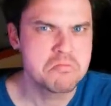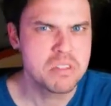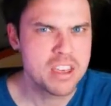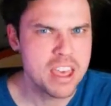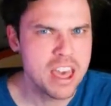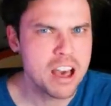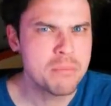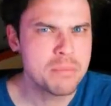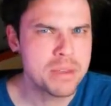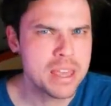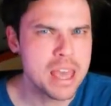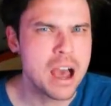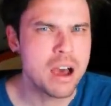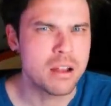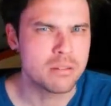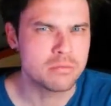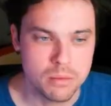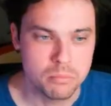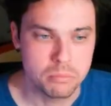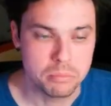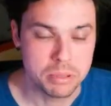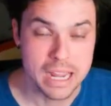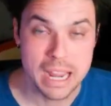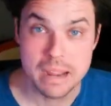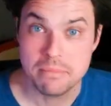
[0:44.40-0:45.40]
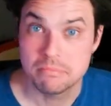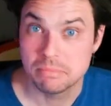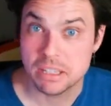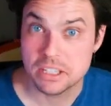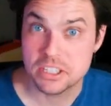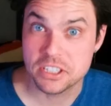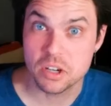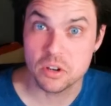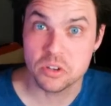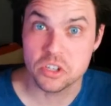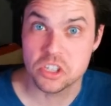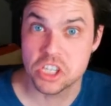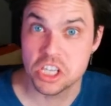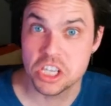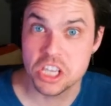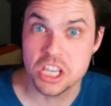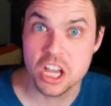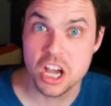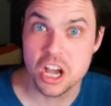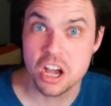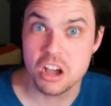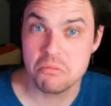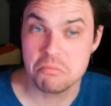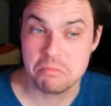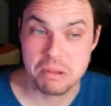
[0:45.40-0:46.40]
help me out. But yeah, let's go see
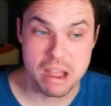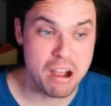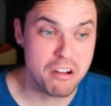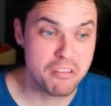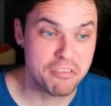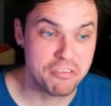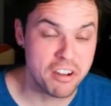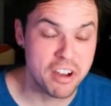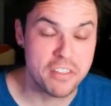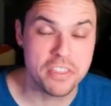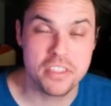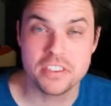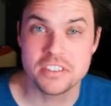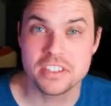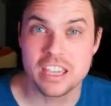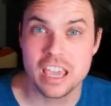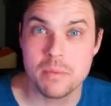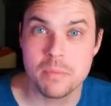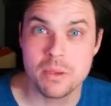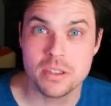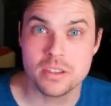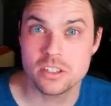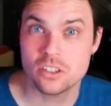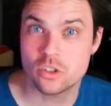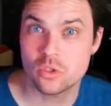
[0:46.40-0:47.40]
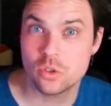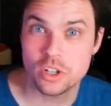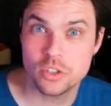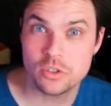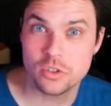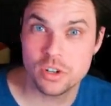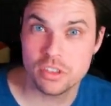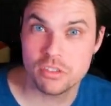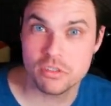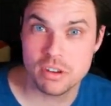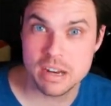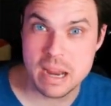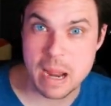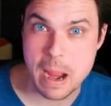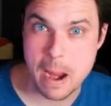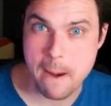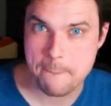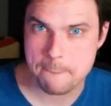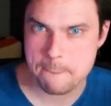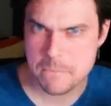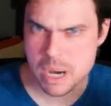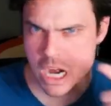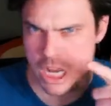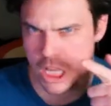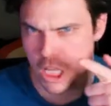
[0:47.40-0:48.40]
uh, how fun this game is in 2023.
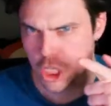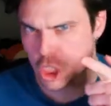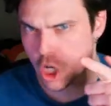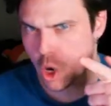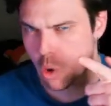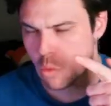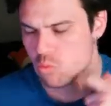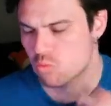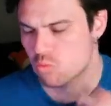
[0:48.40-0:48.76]
Let's go.